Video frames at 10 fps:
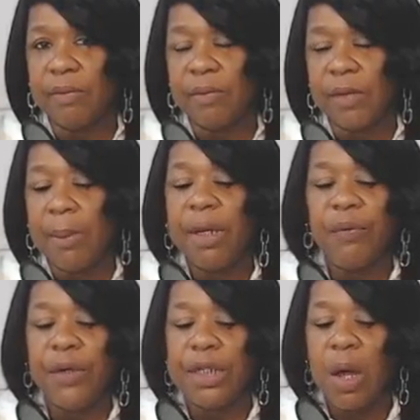But if
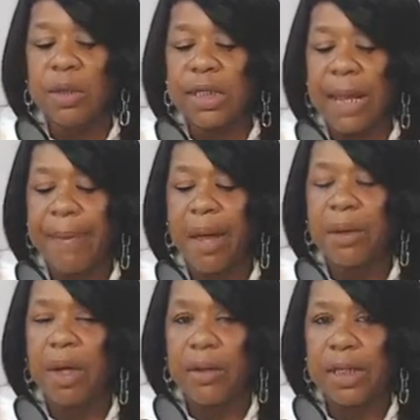we don't step out,
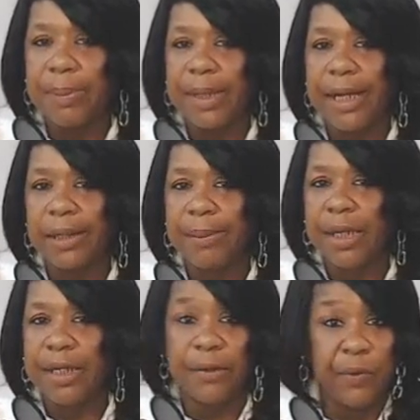go to the planning
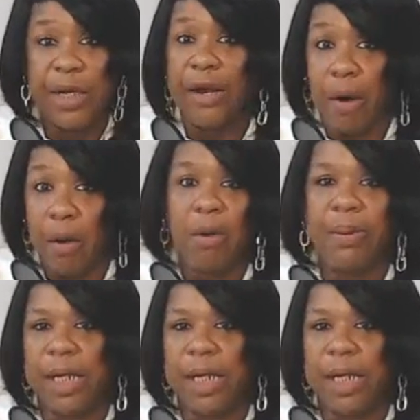committees, create our own planning